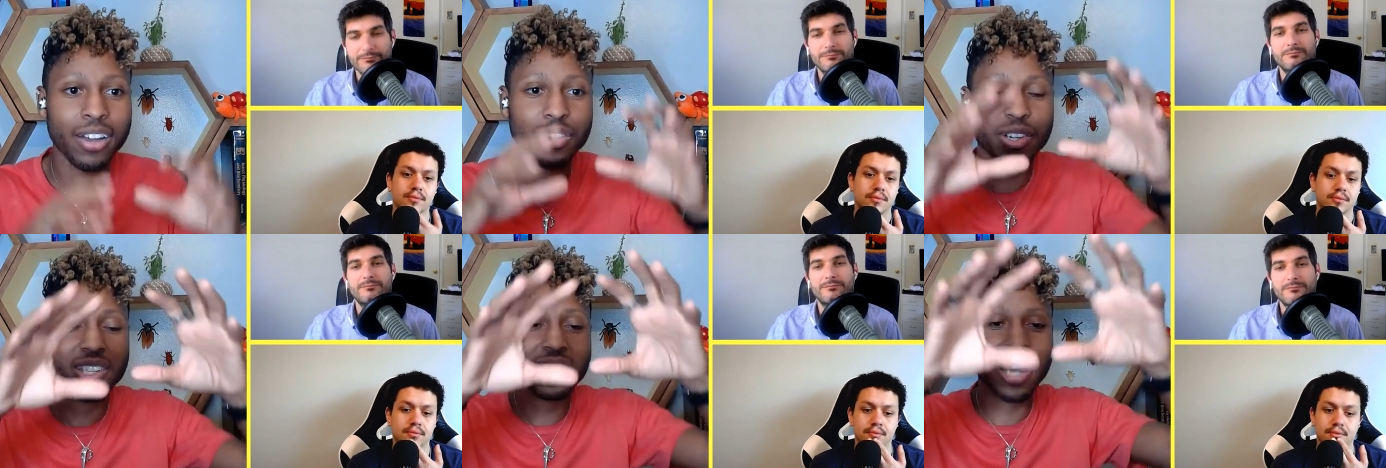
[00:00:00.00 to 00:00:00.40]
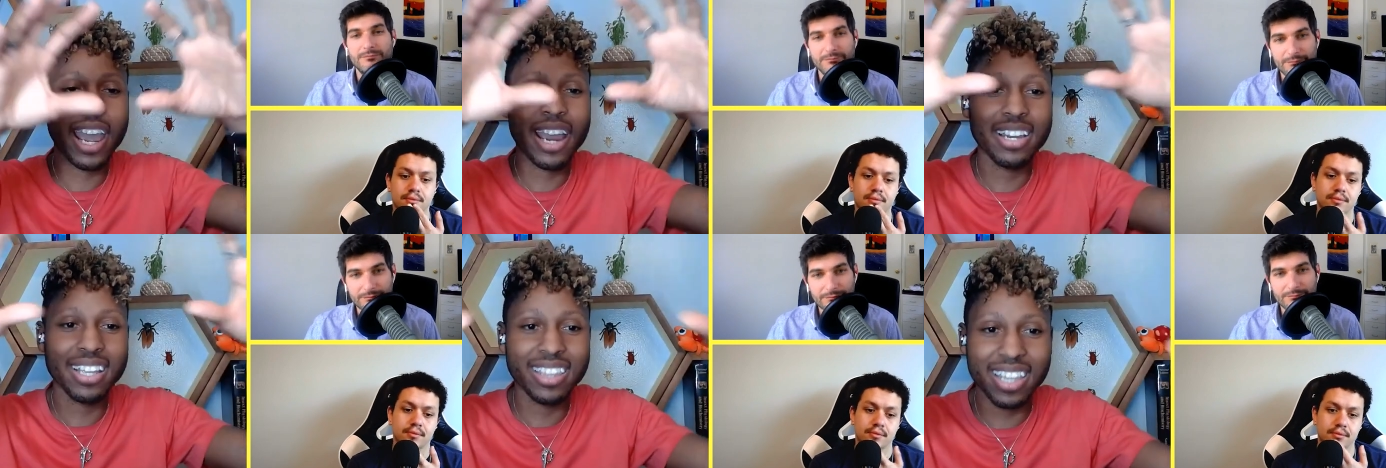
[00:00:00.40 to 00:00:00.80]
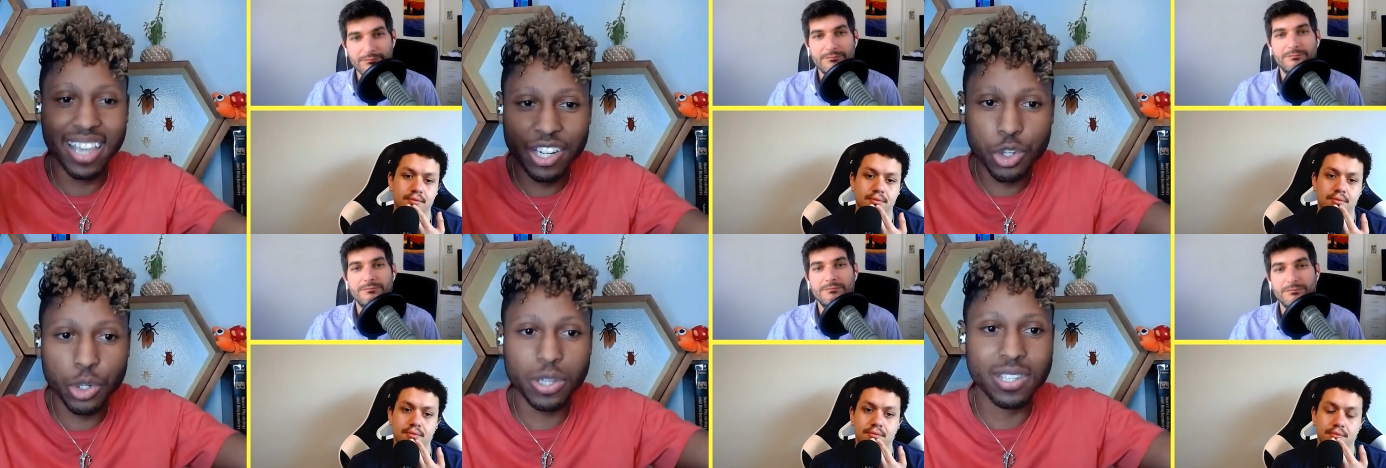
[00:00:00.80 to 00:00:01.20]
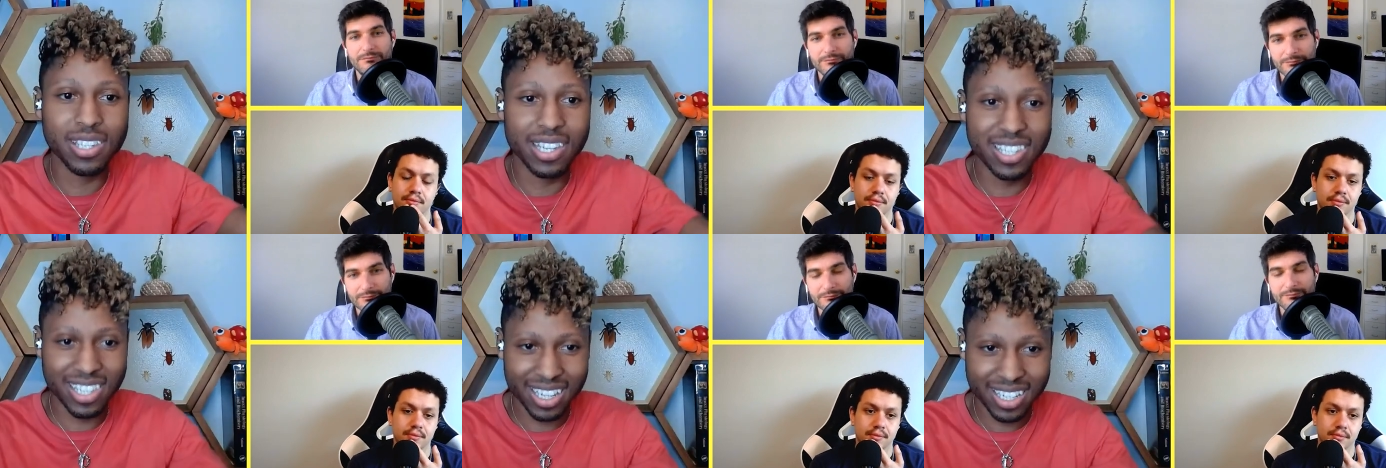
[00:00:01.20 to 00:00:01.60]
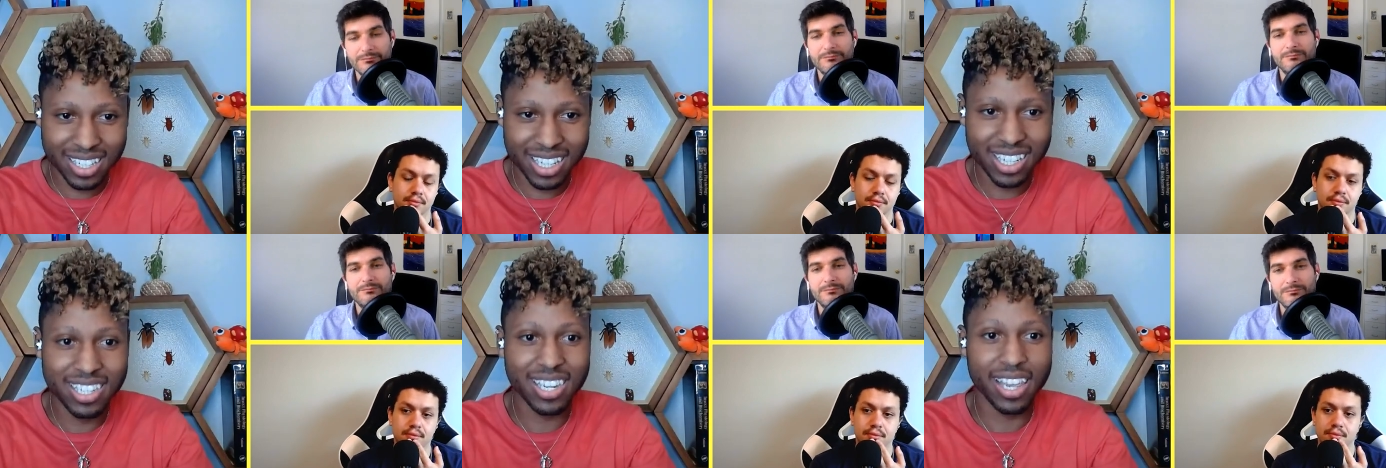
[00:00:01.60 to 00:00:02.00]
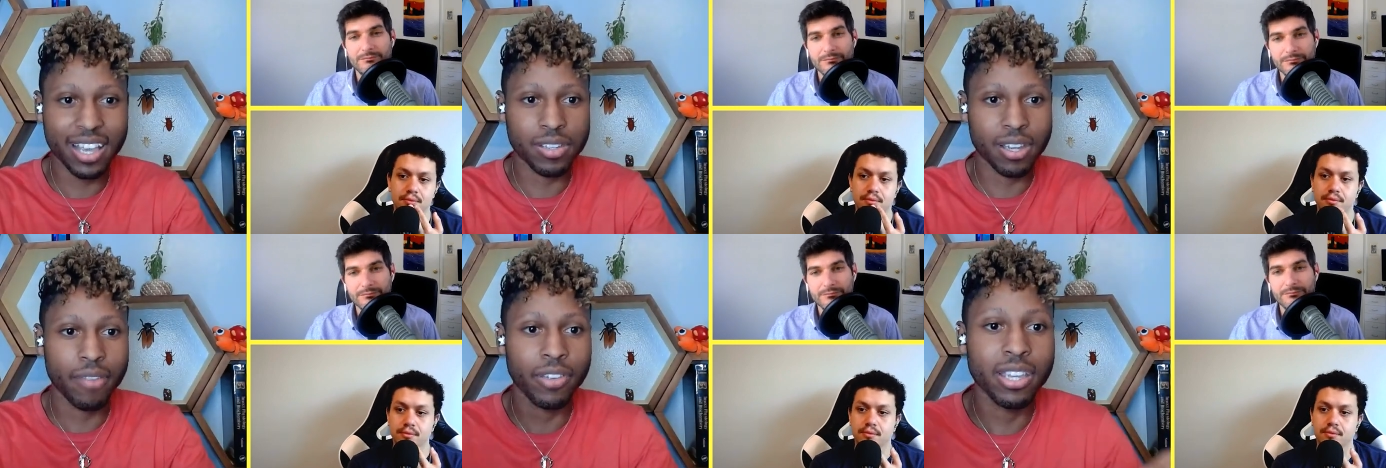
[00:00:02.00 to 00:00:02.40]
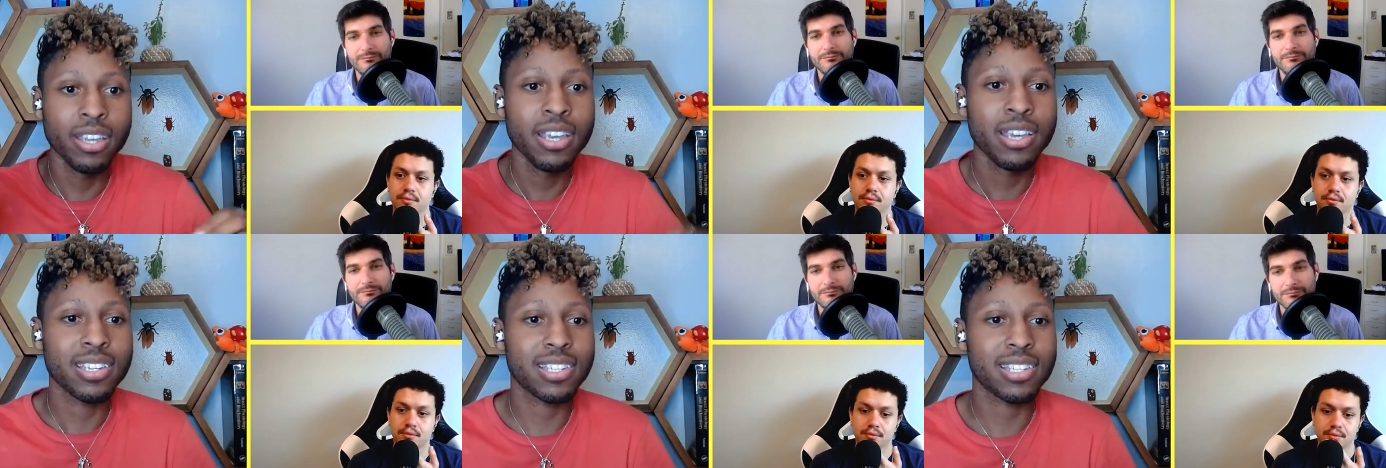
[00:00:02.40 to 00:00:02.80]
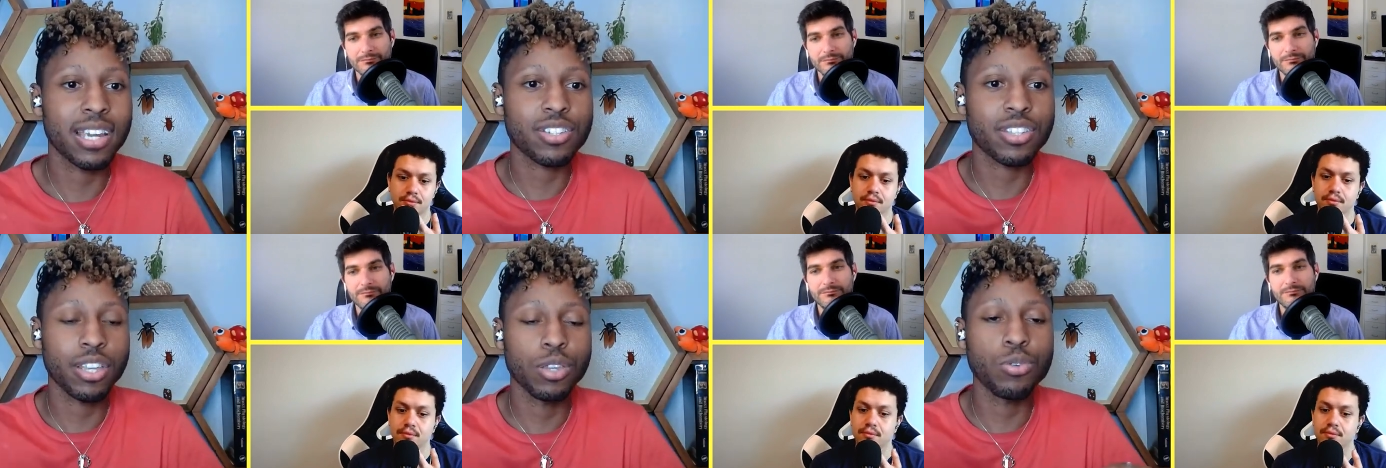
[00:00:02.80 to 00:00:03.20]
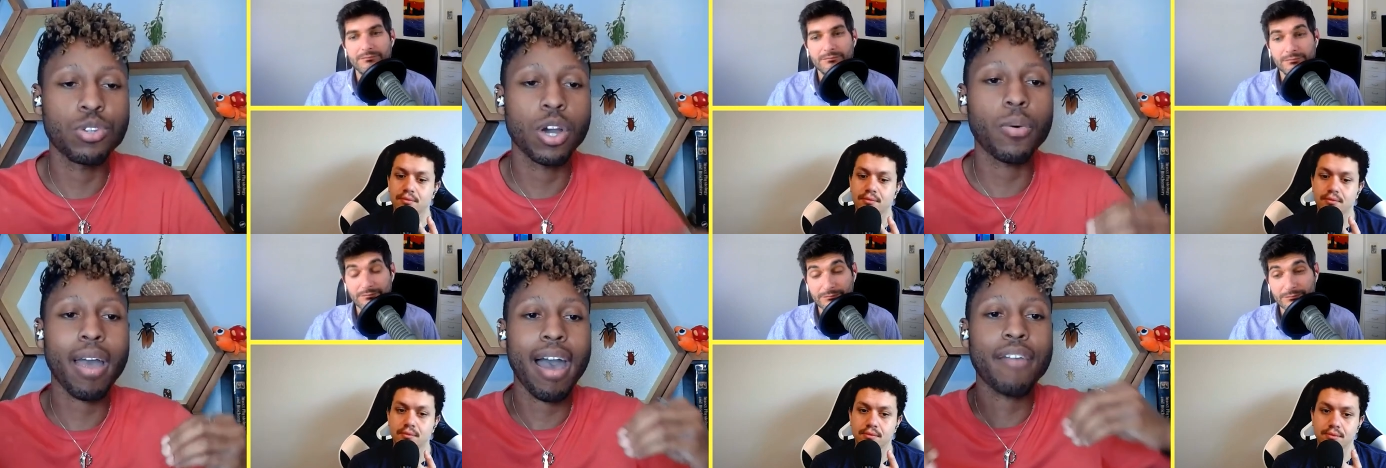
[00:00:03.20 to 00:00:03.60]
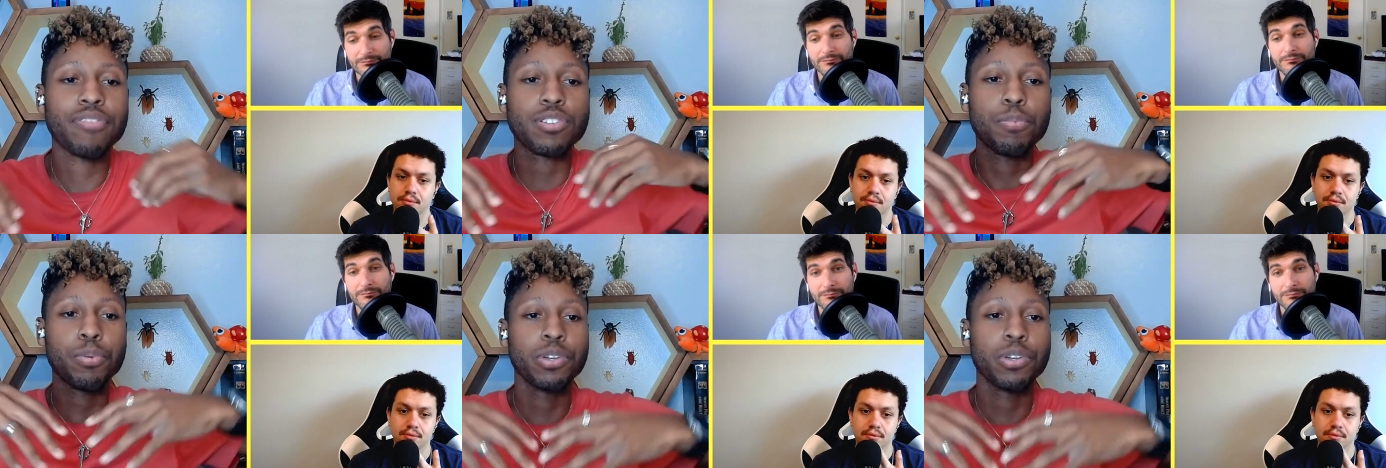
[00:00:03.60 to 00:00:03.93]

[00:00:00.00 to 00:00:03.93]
Speaker 1: understanding the intricacies and details of it, such that you don't have to